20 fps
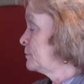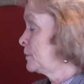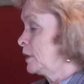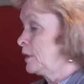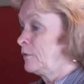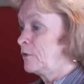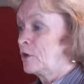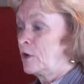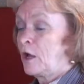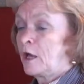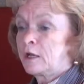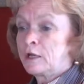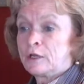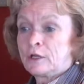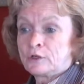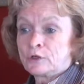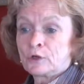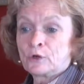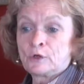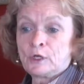Believe it or not, an
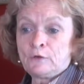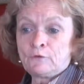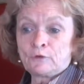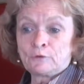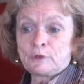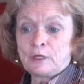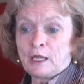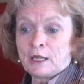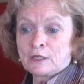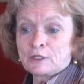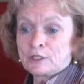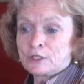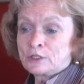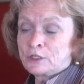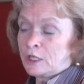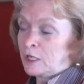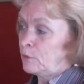attorney from Texas,